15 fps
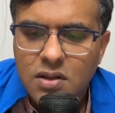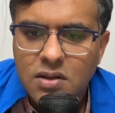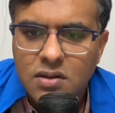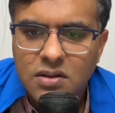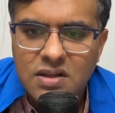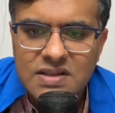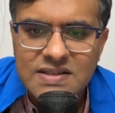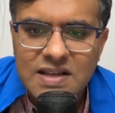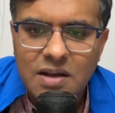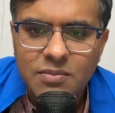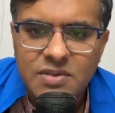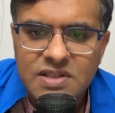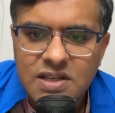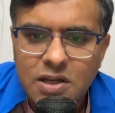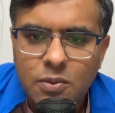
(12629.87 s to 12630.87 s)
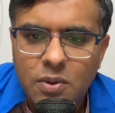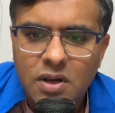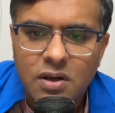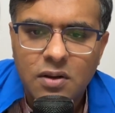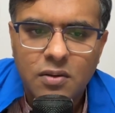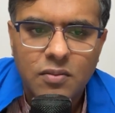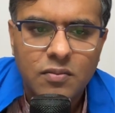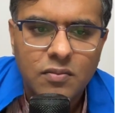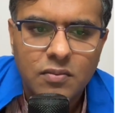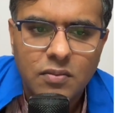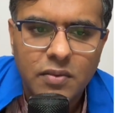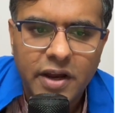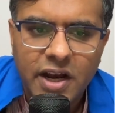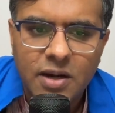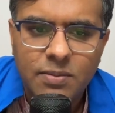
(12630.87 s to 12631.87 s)
The sum is equal.
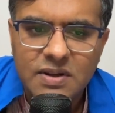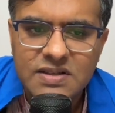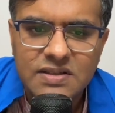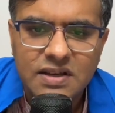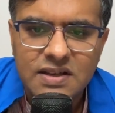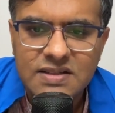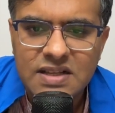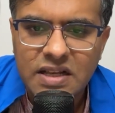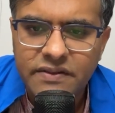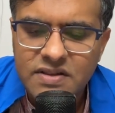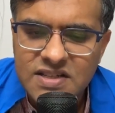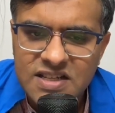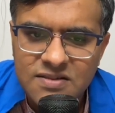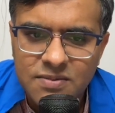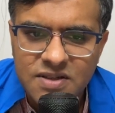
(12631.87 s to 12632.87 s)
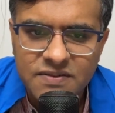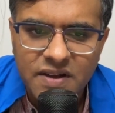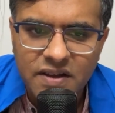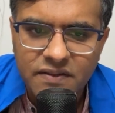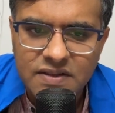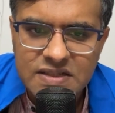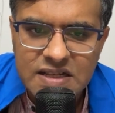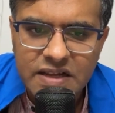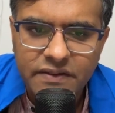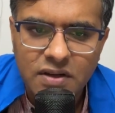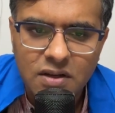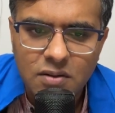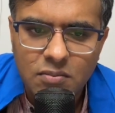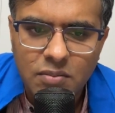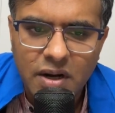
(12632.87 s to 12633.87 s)
8 plus 3 is 11, 6 plus 5 is 11.
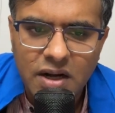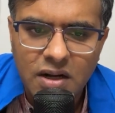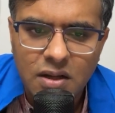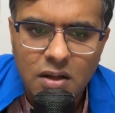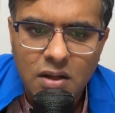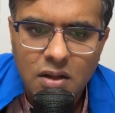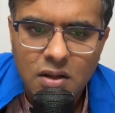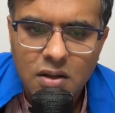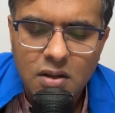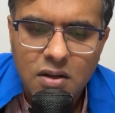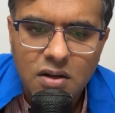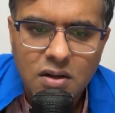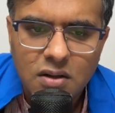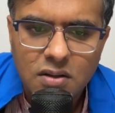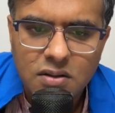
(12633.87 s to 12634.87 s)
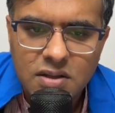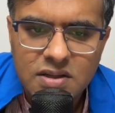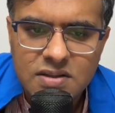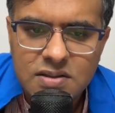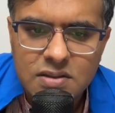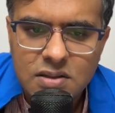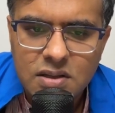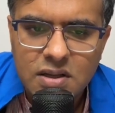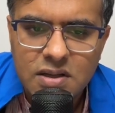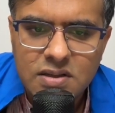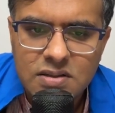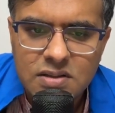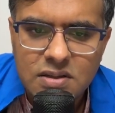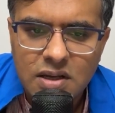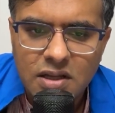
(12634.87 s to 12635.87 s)
But this
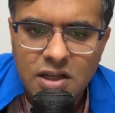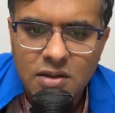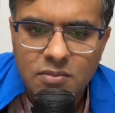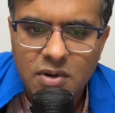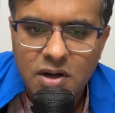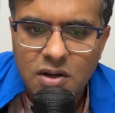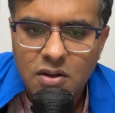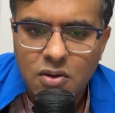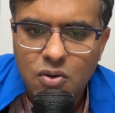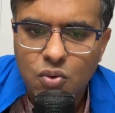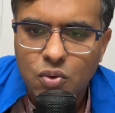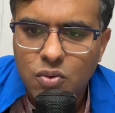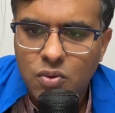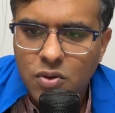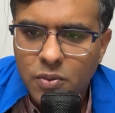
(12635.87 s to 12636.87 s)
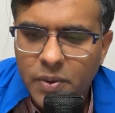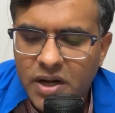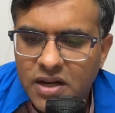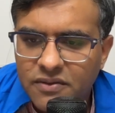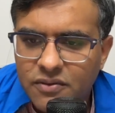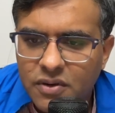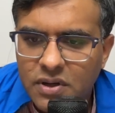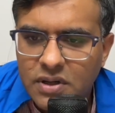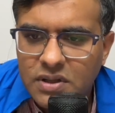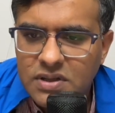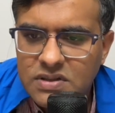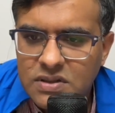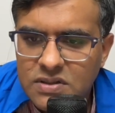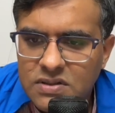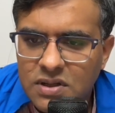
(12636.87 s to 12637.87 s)
is nothing but 2 root 24 and this
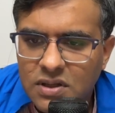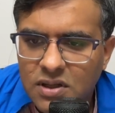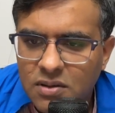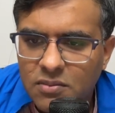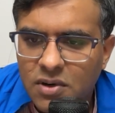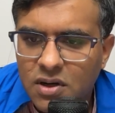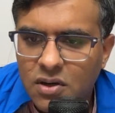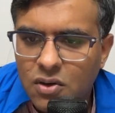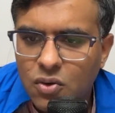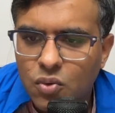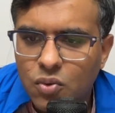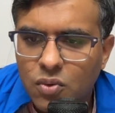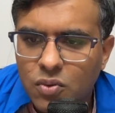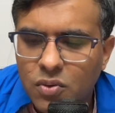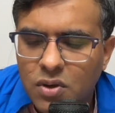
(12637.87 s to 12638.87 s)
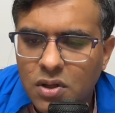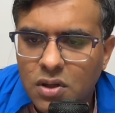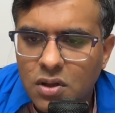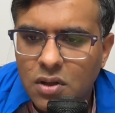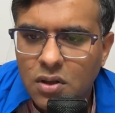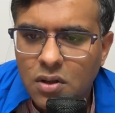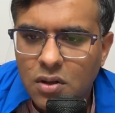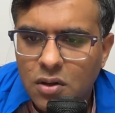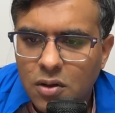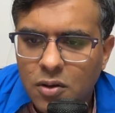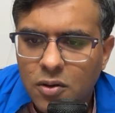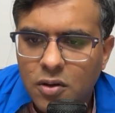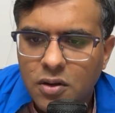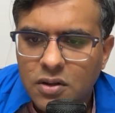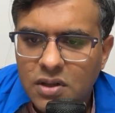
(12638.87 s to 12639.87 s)
is nothing but 2 root
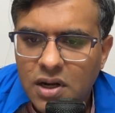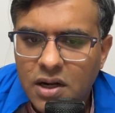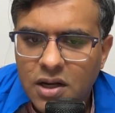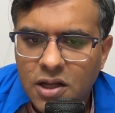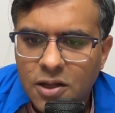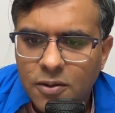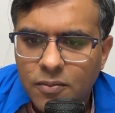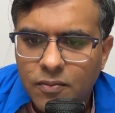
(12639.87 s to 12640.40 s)
30.